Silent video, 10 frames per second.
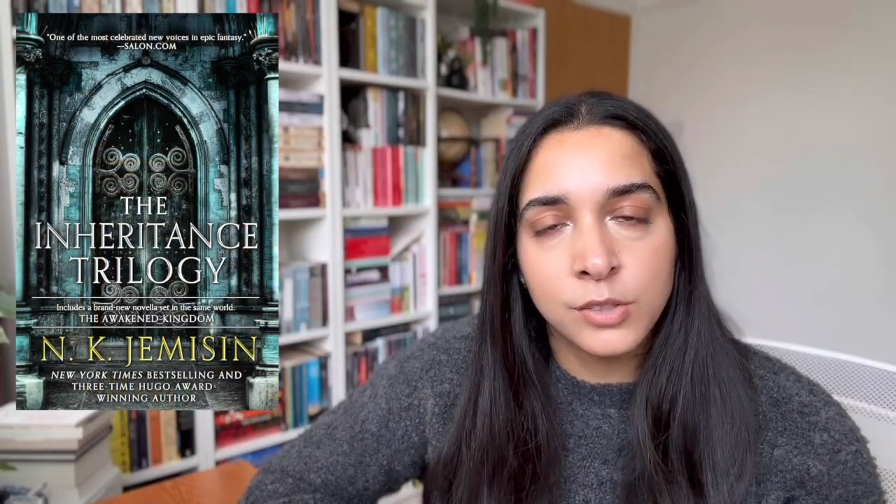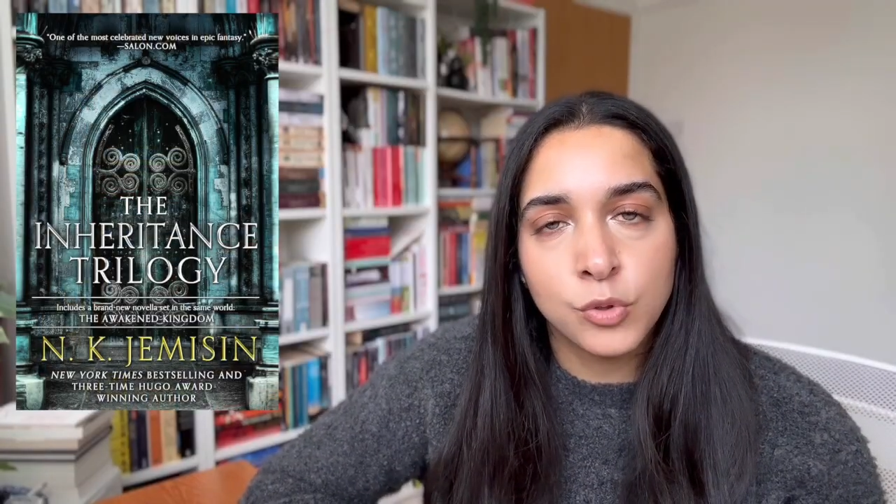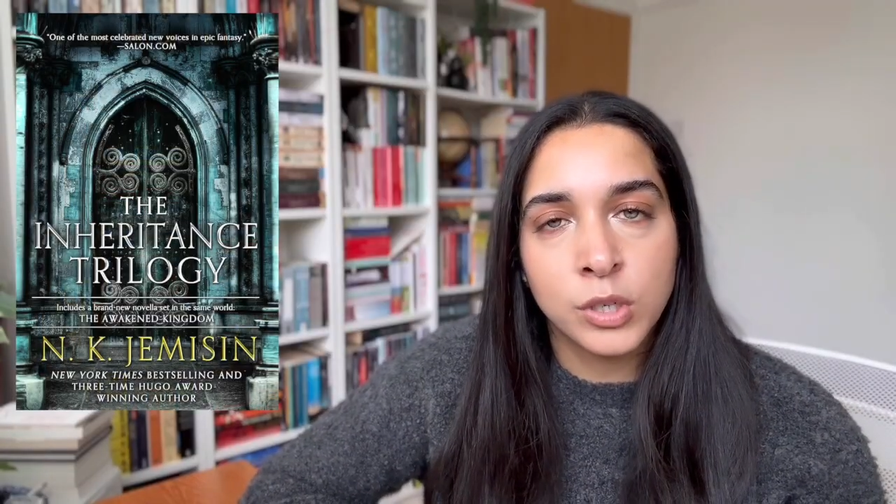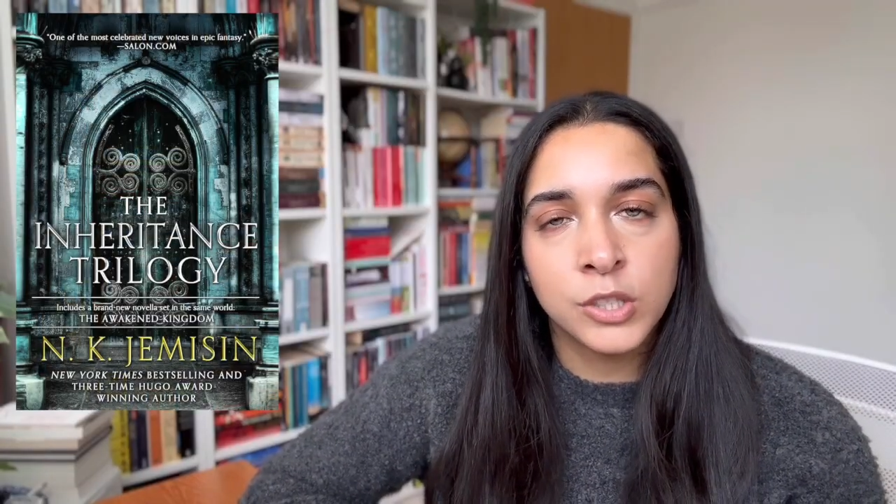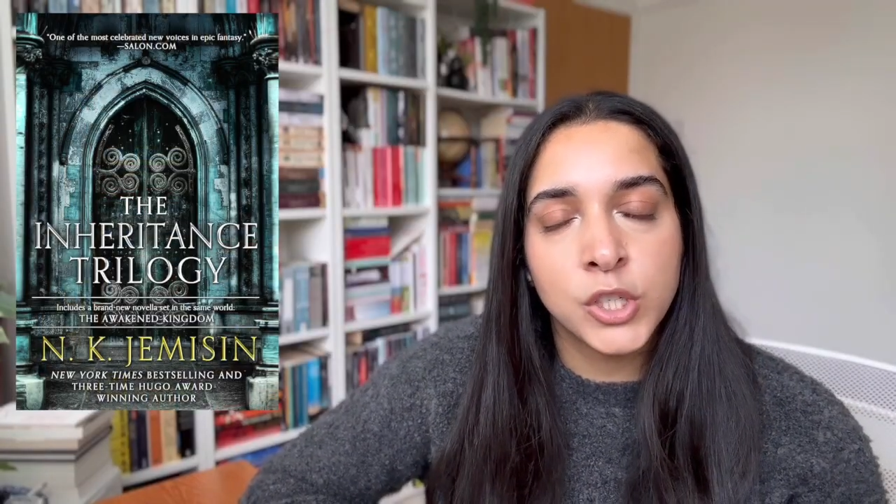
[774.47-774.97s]

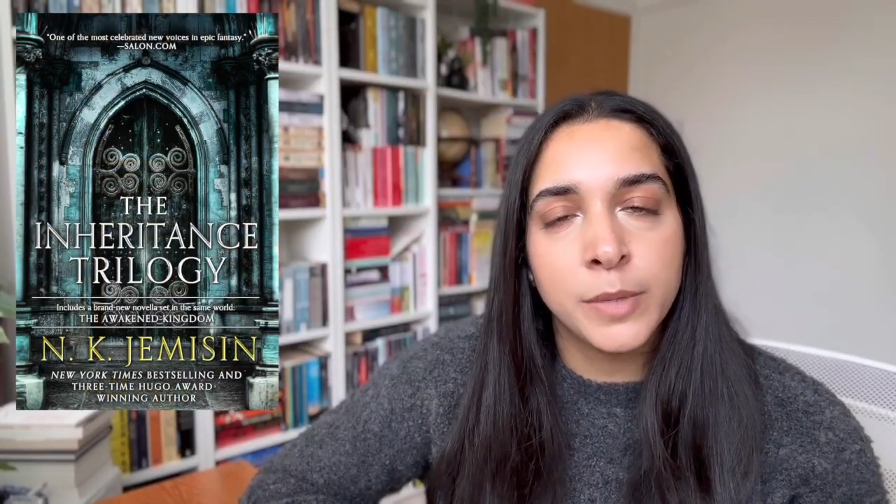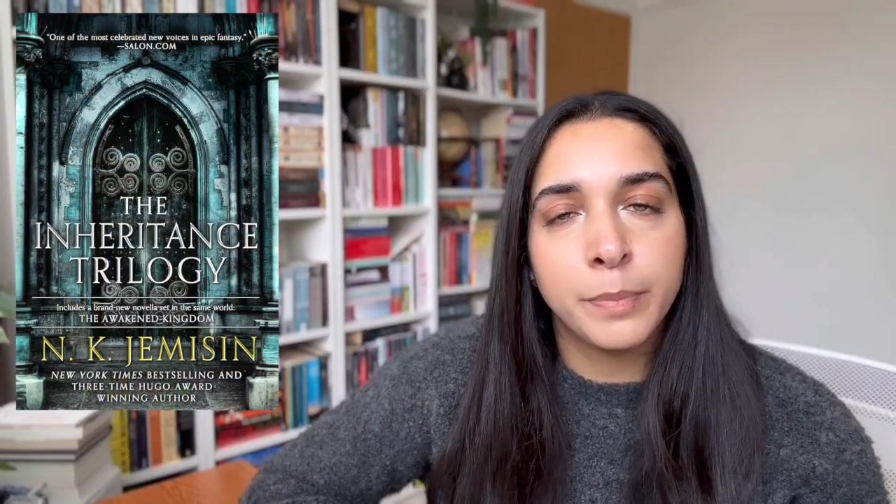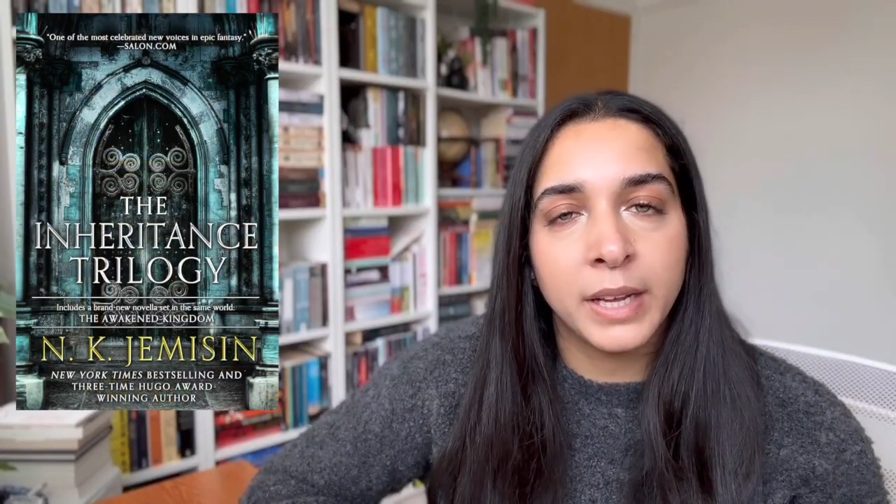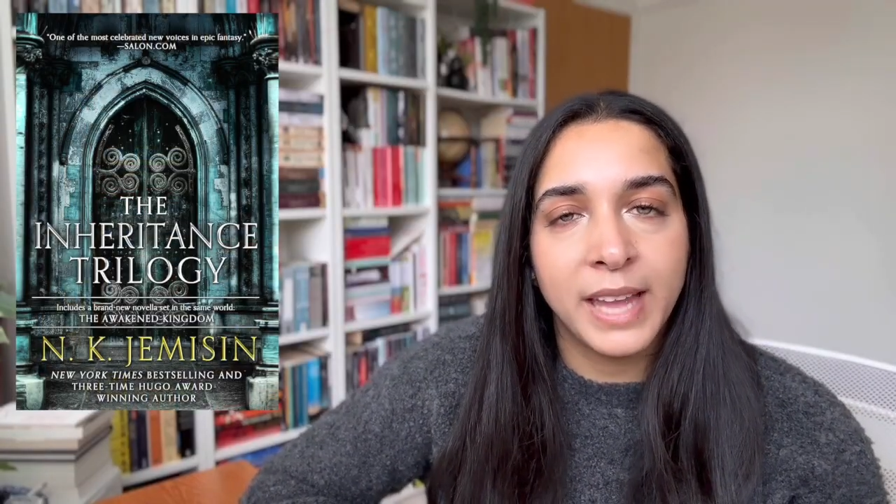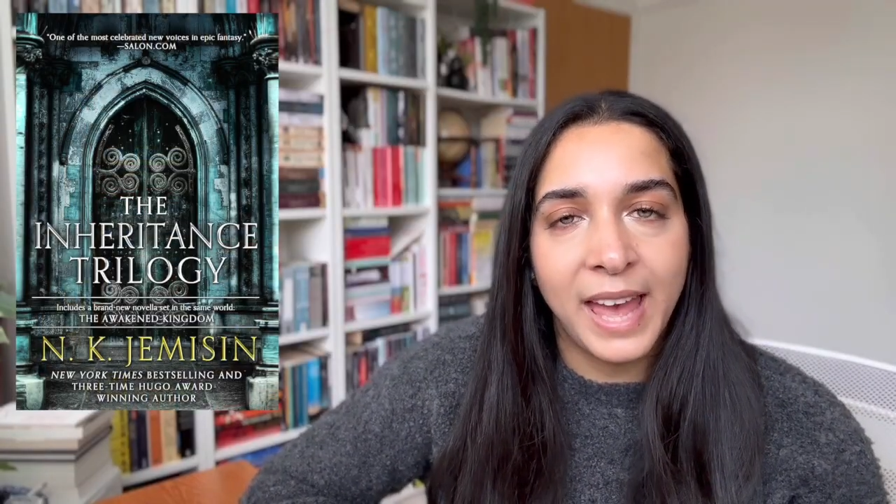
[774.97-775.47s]
Trilogy
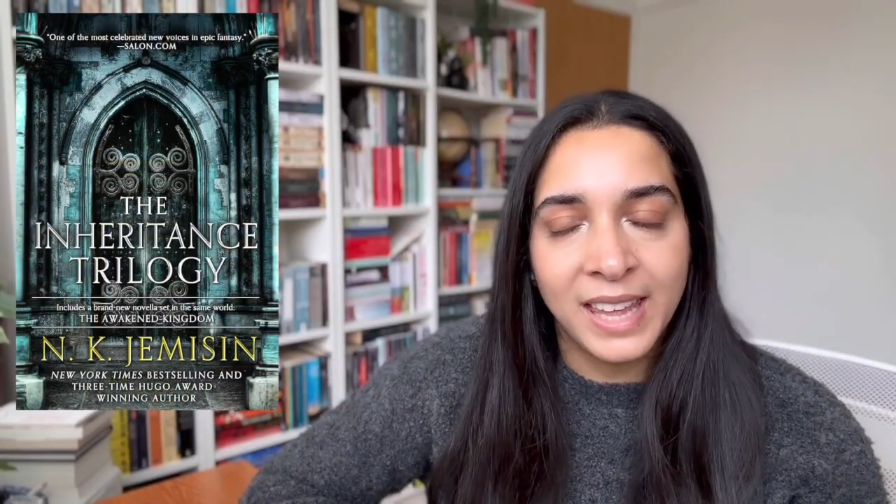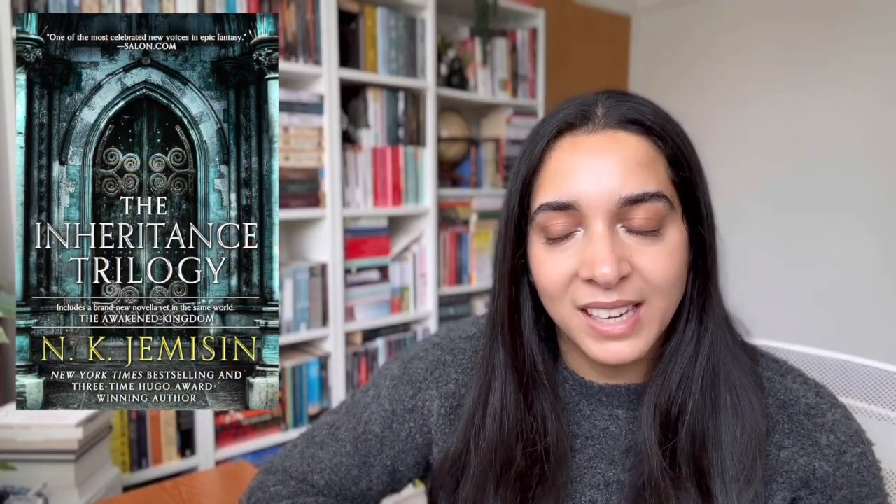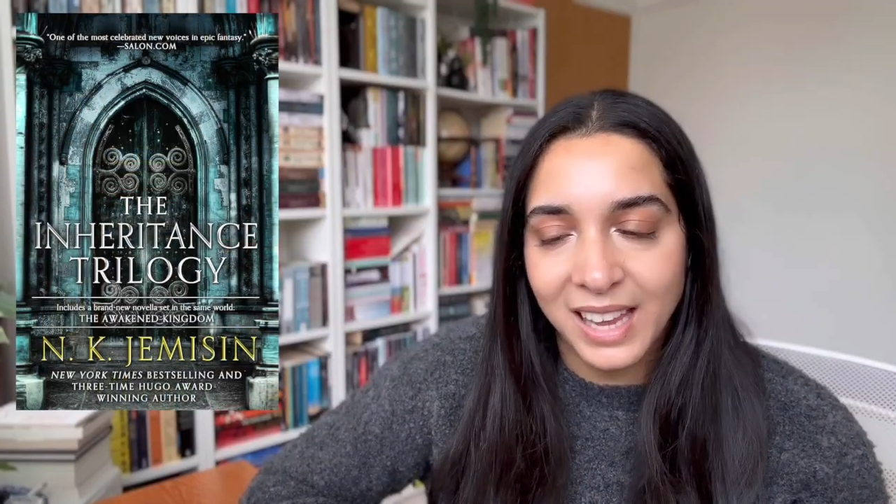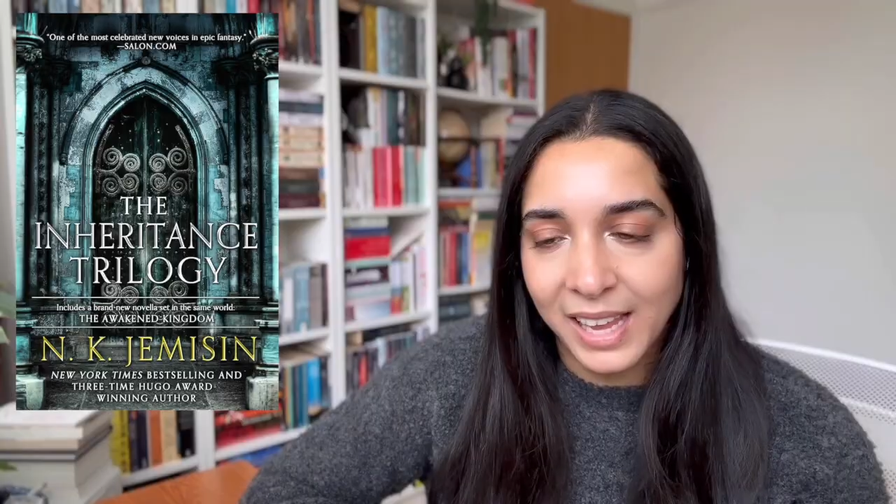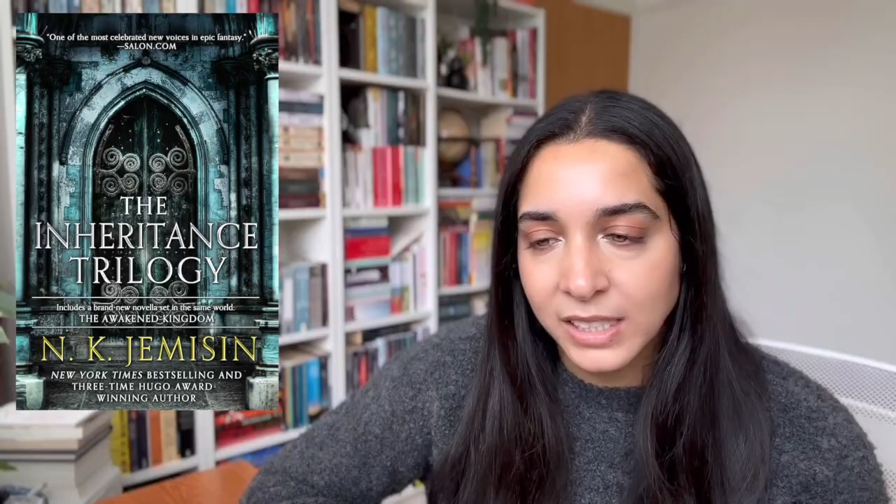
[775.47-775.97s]
by
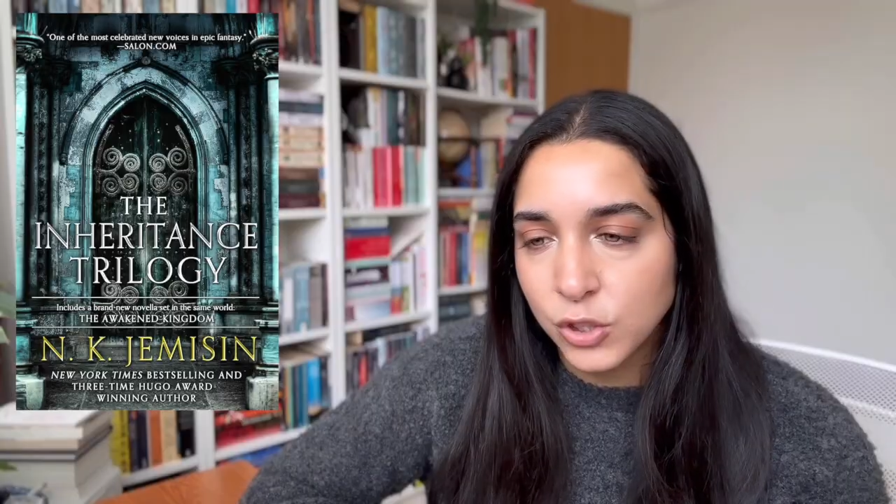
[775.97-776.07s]
N.K.